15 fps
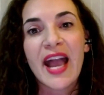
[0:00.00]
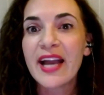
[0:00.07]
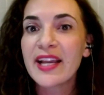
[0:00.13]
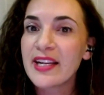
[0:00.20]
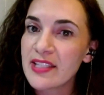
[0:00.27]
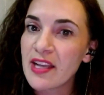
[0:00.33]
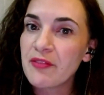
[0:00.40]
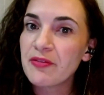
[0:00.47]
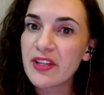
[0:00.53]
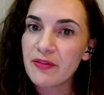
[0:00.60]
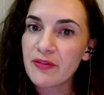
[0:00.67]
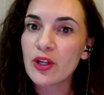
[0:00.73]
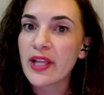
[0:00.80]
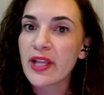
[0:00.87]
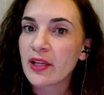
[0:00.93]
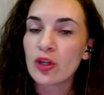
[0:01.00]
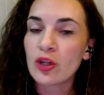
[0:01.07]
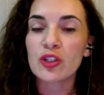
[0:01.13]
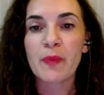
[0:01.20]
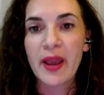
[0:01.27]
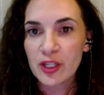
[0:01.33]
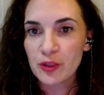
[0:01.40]
And I definitely feel like,
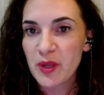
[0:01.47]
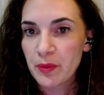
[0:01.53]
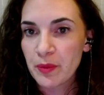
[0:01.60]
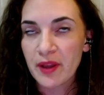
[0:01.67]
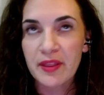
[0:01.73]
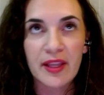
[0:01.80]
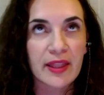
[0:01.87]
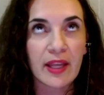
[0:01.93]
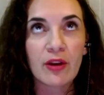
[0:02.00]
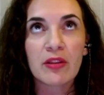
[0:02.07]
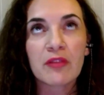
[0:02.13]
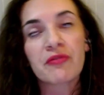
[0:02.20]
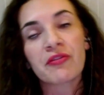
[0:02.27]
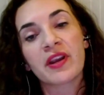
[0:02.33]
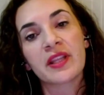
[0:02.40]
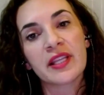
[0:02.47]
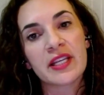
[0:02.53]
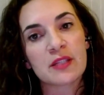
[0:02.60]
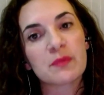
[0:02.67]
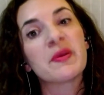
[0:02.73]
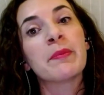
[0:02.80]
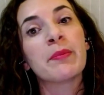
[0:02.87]
Spanish people, I think they are the
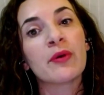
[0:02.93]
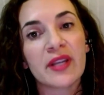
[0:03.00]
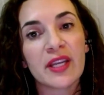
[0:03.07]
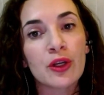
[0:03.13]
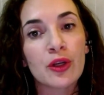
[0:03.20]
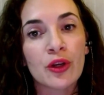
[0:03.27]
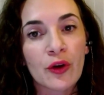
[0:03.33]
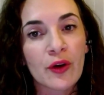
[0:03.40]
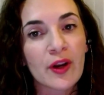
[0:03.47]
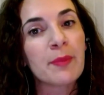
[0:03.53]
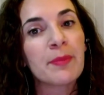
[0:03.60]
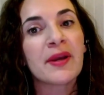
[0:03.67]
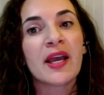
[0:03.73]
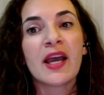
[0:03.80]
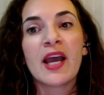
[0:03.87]
friendliest people in Europe.